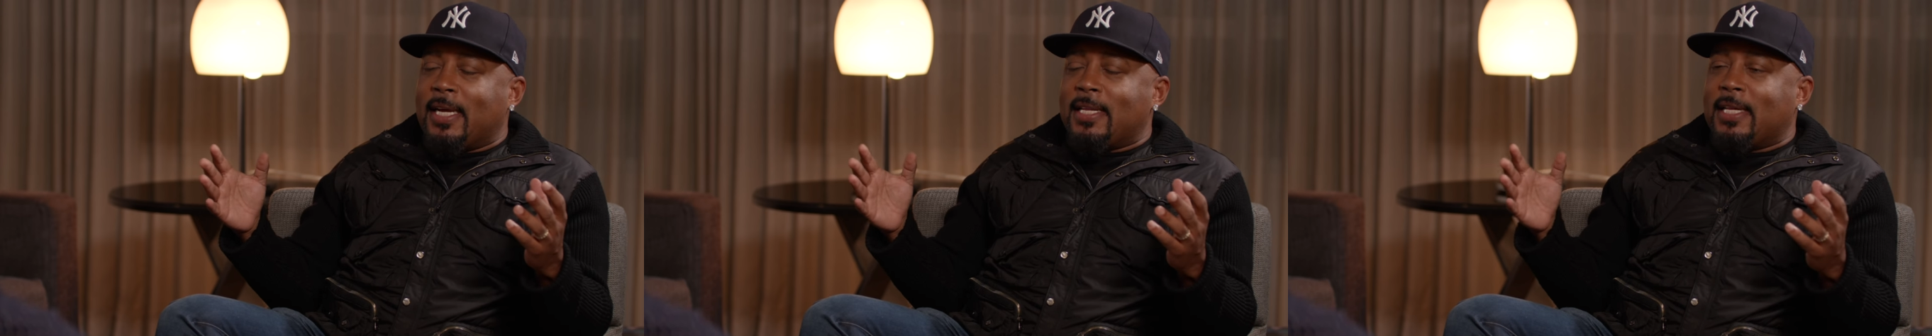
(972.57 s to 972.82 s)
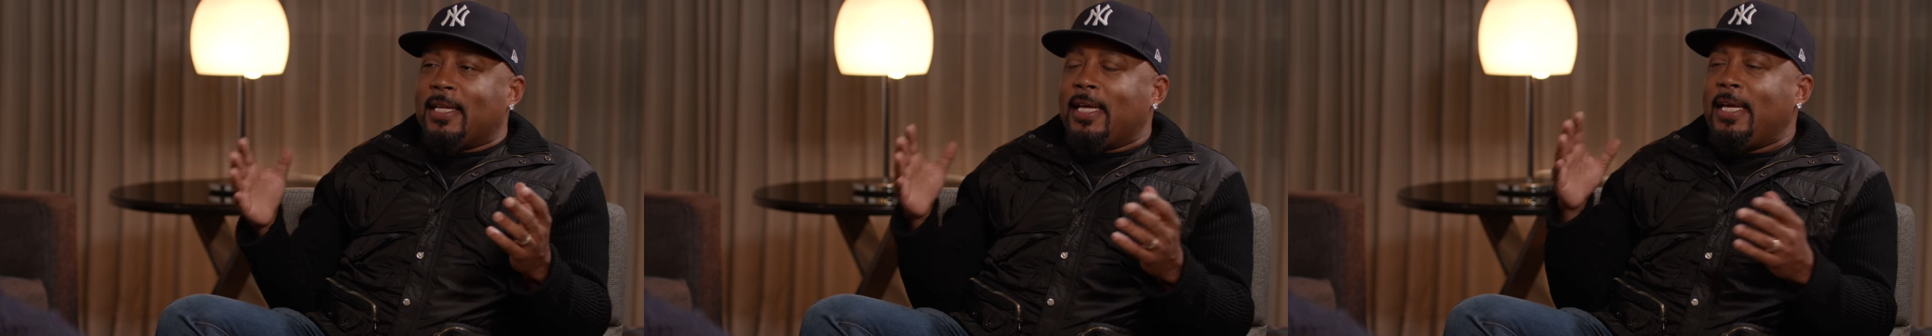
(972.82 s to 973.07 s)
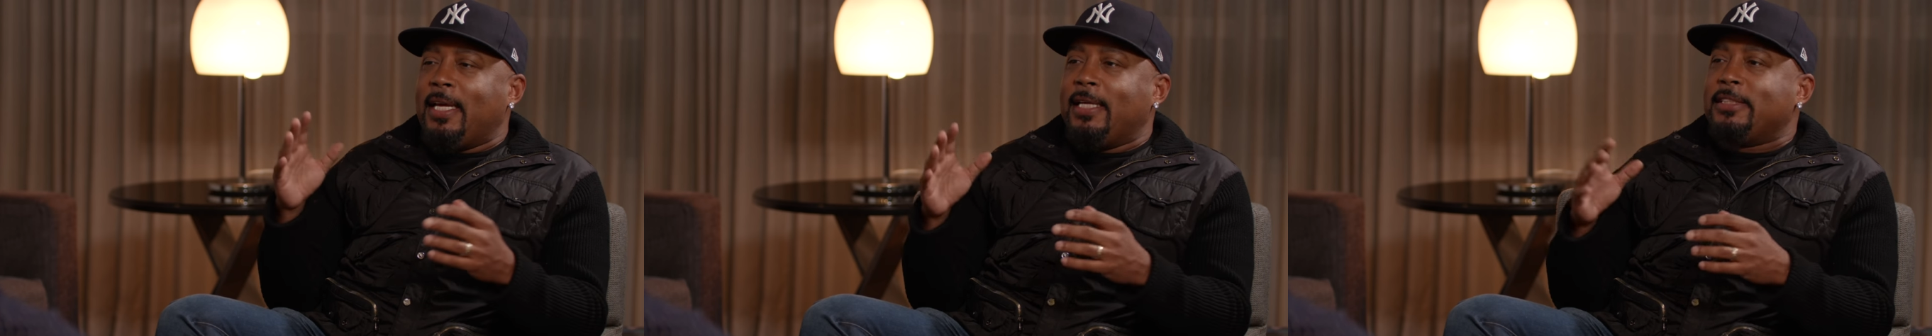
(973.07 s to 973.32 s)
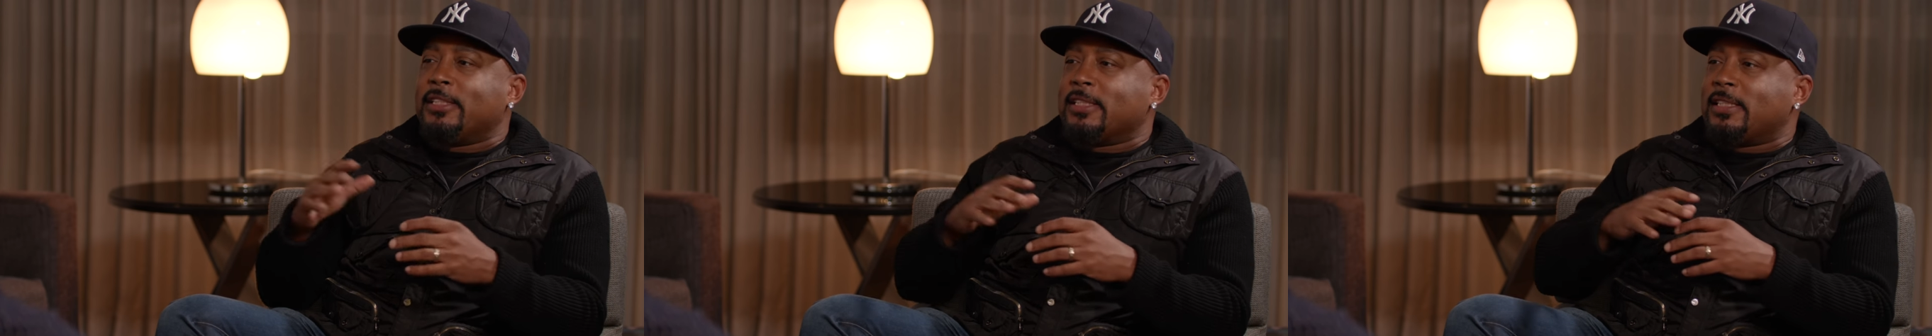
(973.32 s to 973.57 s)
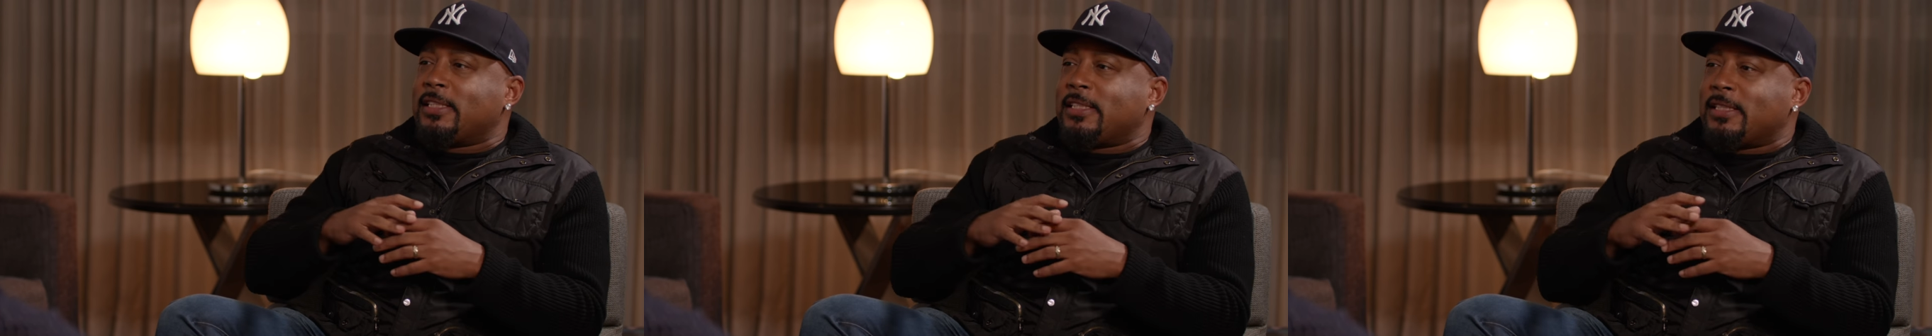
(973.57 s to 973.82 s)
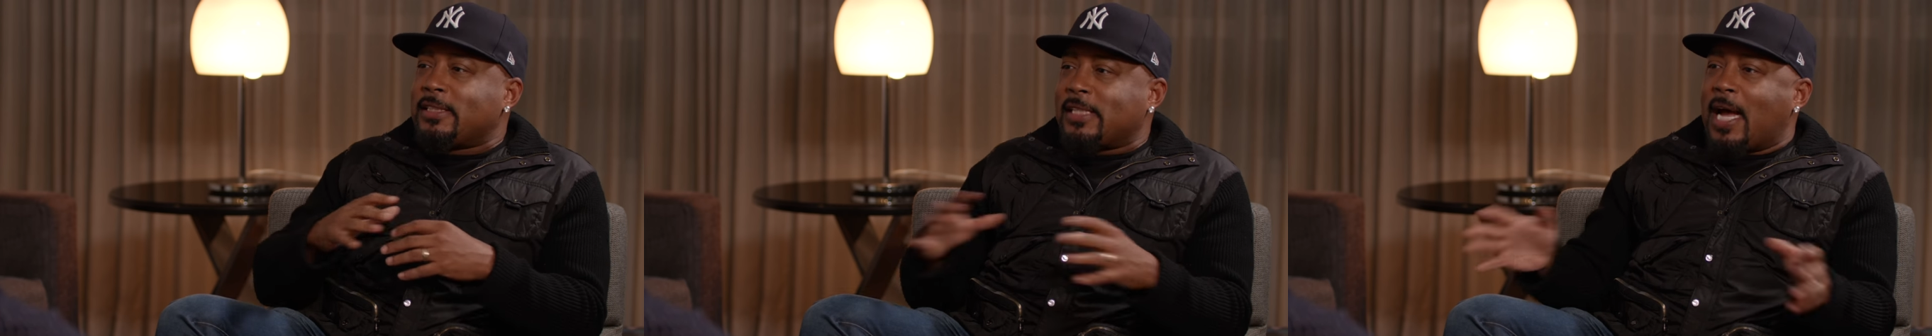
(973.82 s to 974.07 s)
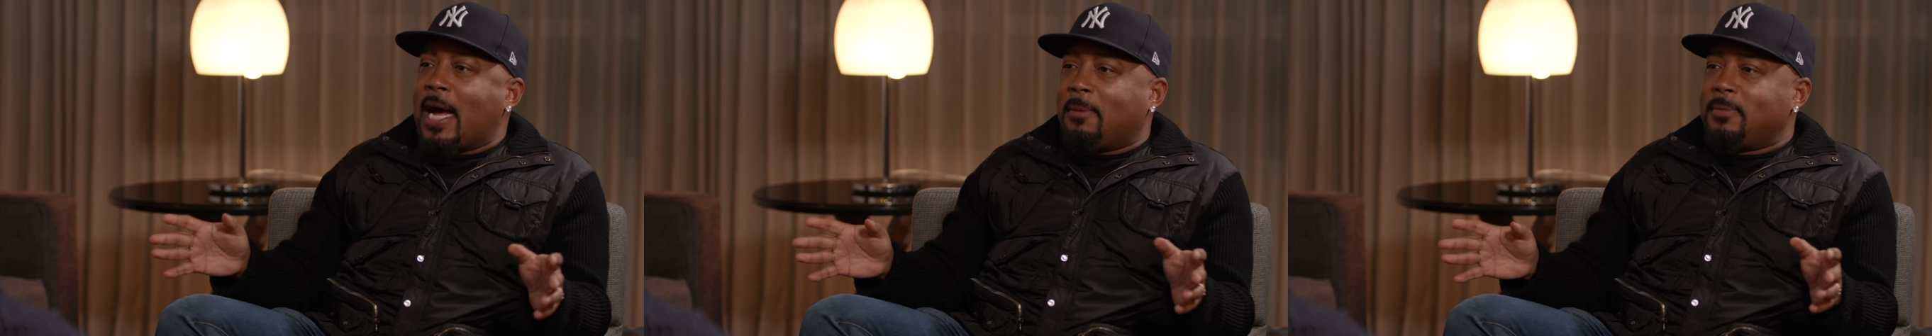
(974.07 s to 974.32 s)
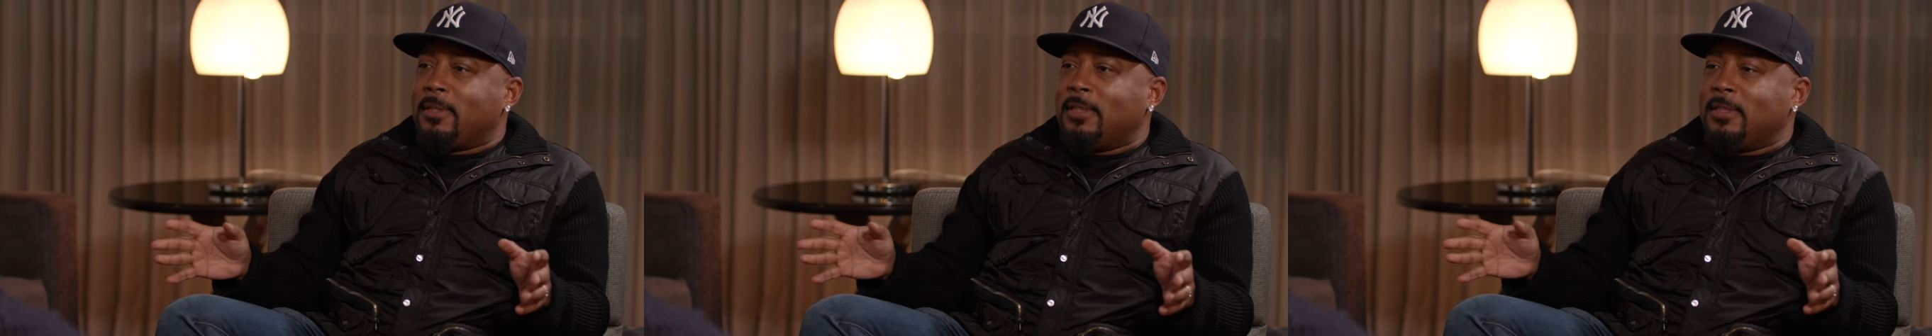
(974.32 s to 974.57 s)
And then he just
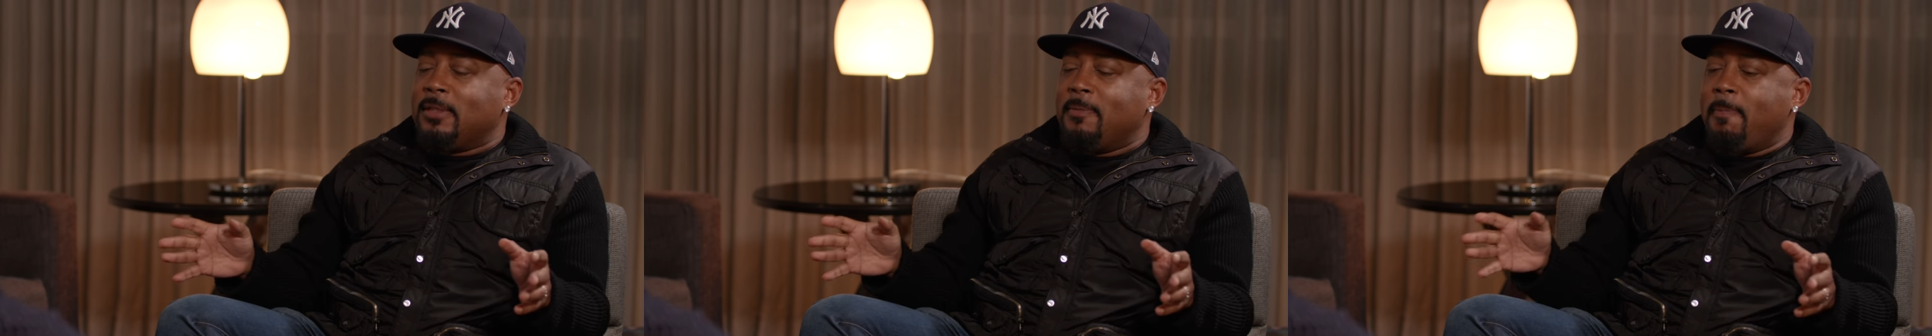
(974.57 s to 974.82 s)
stopped